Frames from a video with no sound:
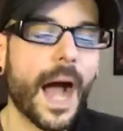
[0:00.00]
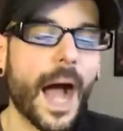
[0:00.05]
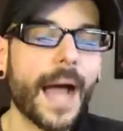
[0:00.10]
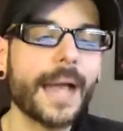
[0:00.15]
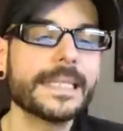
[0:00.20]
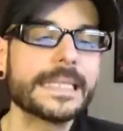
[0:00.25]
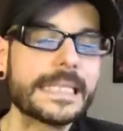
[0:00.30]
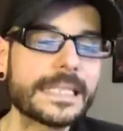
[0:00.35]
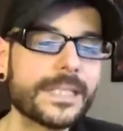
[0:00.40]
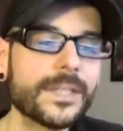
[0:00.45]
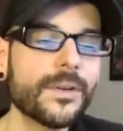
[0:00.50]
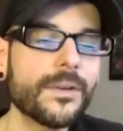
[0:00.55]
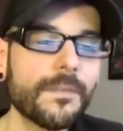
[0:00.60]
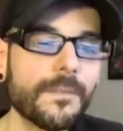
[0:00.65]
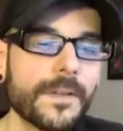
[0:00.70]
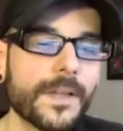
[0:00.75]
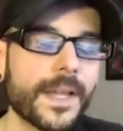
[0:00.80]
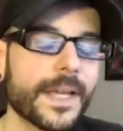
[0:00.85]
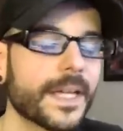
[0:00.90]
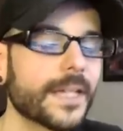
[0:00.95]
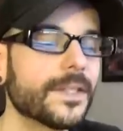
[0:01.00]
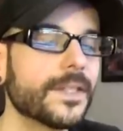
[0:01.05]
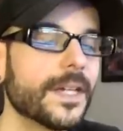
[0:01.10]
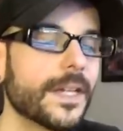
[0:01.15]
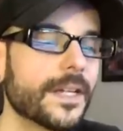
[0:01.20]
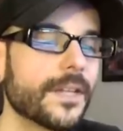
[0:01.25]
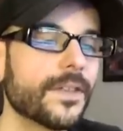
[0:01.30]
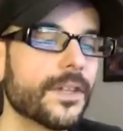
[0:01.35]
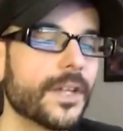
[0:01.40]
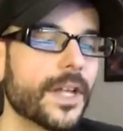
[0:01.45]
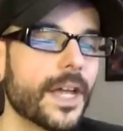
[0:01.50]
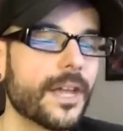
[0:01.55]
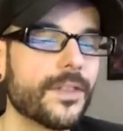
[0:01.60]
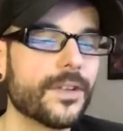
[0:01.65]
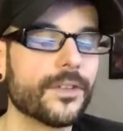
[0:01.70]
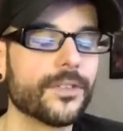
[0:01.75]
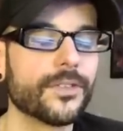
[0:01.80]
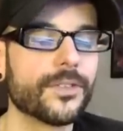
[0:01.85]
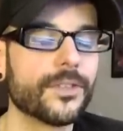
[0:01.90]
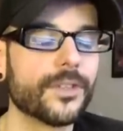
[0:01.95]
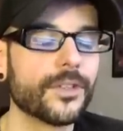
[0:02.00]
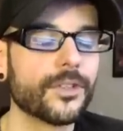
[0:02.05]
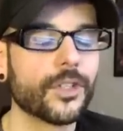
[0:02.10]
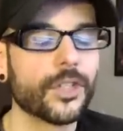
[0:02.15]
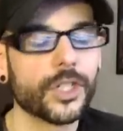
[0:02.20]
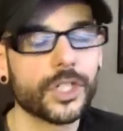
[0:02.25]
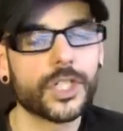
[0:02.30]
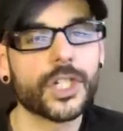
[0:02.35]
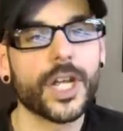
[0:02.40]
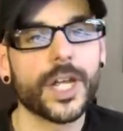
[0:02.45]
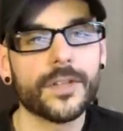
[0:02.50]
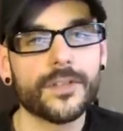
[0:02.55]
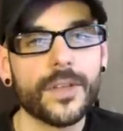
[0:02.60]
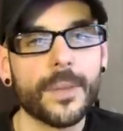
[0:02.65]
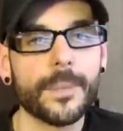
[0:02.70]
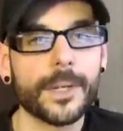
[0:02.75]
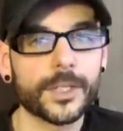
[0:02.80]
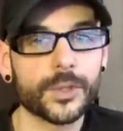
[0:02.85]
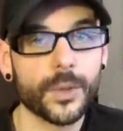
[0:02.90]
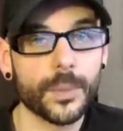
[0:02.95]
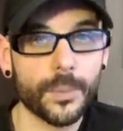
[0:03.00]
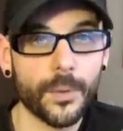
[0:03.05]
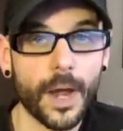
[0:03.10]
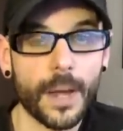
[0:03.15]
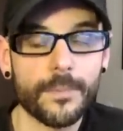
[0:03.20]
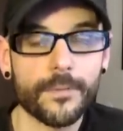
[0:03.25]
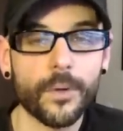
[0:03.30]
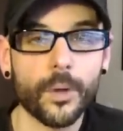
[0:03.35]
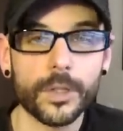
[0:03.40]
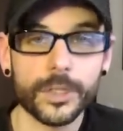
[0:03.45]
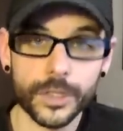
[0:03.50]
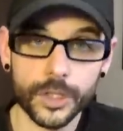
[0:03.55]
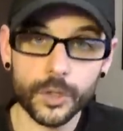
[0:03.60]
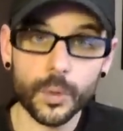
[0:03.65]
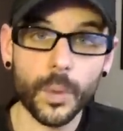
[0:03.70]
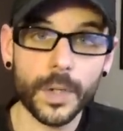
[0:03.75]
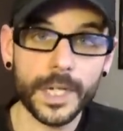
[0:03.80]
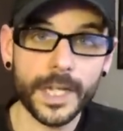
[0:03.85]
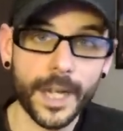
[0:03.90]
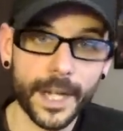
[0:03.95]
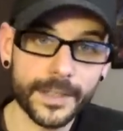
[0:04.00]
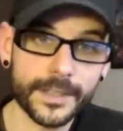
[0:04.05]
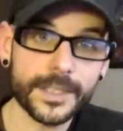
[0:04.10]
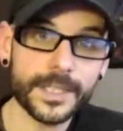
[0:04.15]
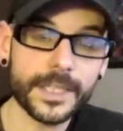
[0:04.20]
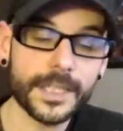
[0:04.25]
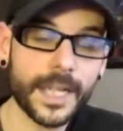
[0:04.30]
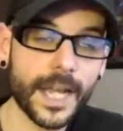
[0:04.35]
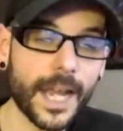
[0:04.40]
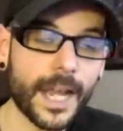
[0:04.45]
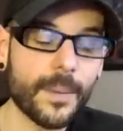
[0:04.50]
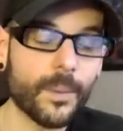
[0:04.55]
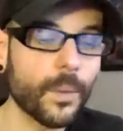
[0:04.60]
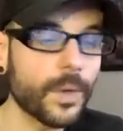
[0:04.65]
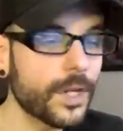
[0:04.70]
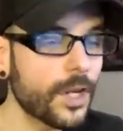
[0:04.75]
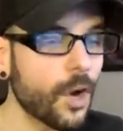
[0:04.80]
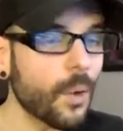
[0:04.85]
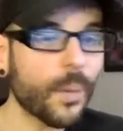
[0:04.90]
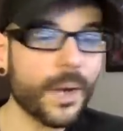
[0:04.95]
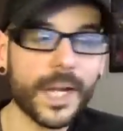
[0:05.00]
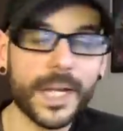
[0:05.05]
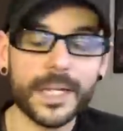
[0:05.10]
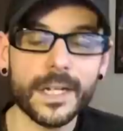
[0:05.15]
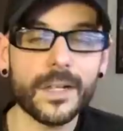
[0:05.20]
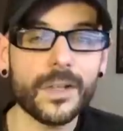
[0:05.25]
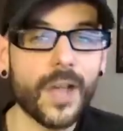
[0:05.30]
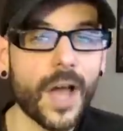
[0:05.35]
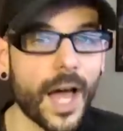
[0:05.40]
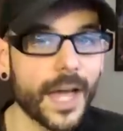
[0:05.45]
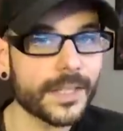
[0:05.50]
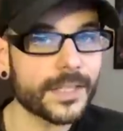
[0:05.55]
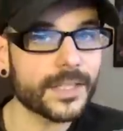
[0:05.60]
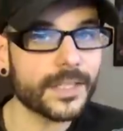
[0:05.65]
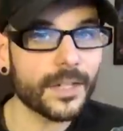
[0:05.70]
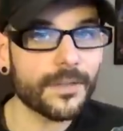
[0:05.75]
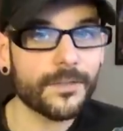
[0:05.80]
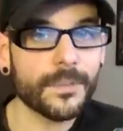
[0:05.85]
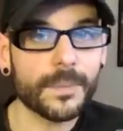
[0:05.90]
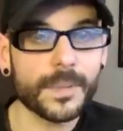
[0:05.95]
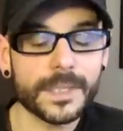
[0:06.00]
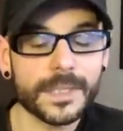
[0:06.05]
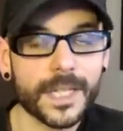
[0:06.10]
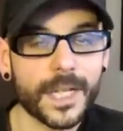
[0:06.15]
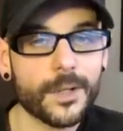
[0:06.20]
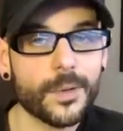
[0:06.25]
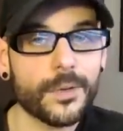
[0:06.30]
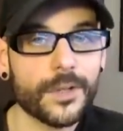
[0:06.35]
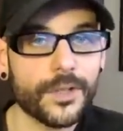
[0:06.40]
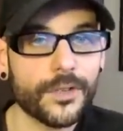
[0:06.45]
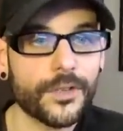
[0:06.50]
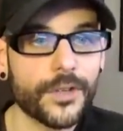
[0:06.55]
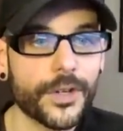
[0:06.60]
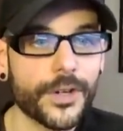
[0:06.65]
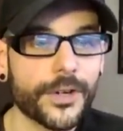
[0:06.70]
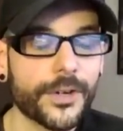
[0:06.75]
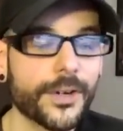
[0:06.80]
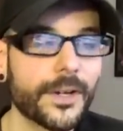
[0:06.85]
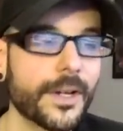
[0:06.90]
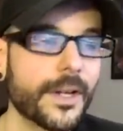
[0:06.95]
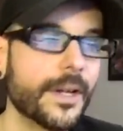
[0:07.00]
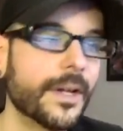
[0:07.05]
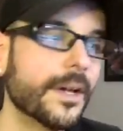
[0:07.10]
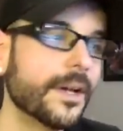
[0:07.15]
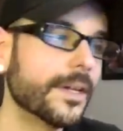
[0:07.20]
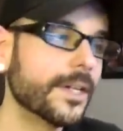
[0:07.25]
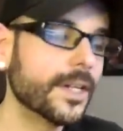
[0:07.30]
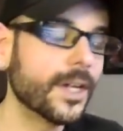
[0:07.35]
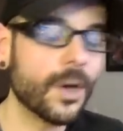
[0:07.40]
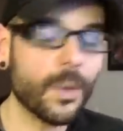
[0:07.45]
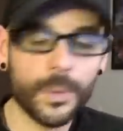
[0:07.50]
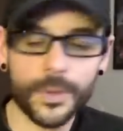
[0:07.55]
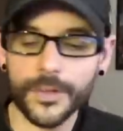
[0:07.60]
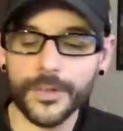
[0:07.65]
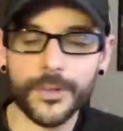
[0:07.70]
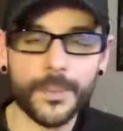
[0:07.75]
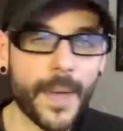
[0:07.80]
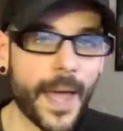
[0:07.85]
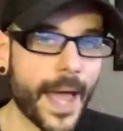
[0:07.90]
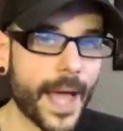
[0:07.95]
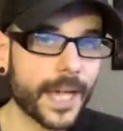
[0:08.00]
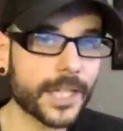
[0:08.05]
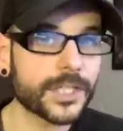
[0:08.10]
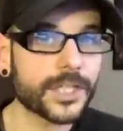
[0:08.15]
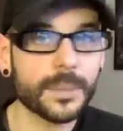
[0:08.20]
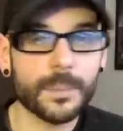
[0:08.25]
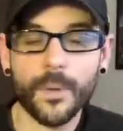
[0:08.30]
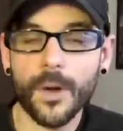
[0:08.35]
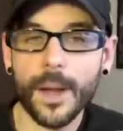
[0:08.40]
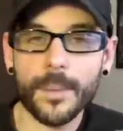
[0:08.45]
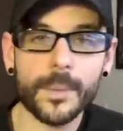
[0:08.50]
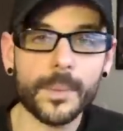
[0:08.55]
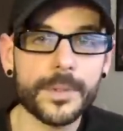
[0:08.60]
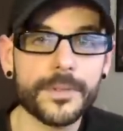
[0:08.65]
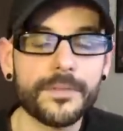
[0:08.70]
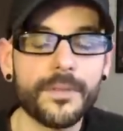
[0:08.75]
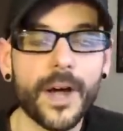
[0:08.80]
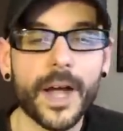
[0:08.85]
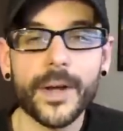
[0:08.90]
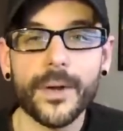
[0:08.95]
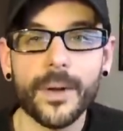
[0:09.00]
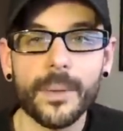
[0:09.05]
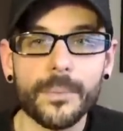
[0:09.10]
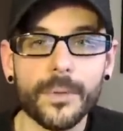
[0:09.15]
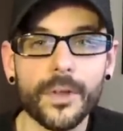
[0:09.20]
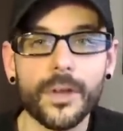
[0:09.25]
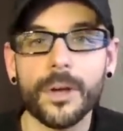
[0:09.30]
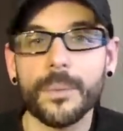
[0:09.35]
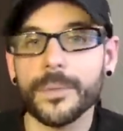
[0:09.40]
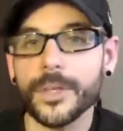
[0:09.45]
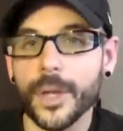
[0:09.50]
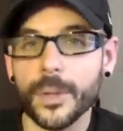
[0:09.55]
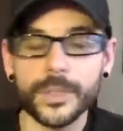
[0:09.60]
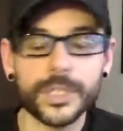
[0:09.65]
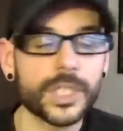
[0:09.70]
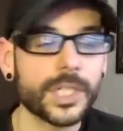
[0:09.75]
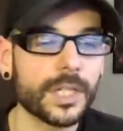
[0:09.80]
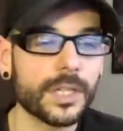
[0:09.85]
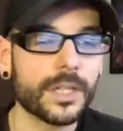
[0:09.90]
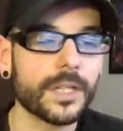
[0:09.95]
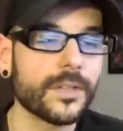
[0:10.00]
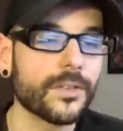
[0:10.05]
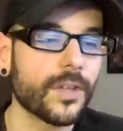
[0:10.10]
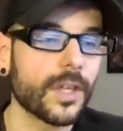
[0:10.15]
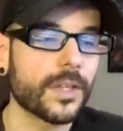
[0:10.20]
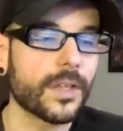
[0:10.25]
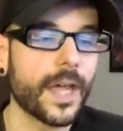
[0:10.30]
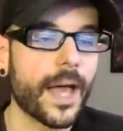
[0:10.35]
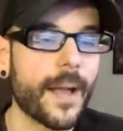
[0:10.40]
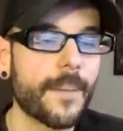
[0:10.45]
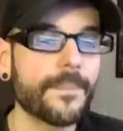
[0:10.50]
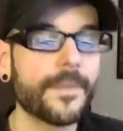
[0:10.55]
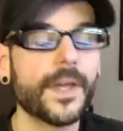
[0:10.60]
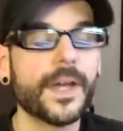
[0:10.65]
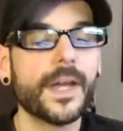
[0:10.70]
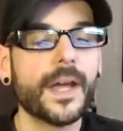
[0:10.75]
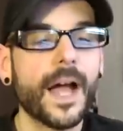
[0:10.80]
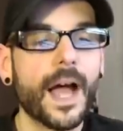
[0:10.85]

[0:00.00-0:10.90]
I still feel like at the end of the day there's there's a good chance that Metroid Prime 4 is a 2019 game. We know we're getting a lot of stuff from Nintendo this year you know, with Smash and probably Fire Emblem, Yoshi, things like that.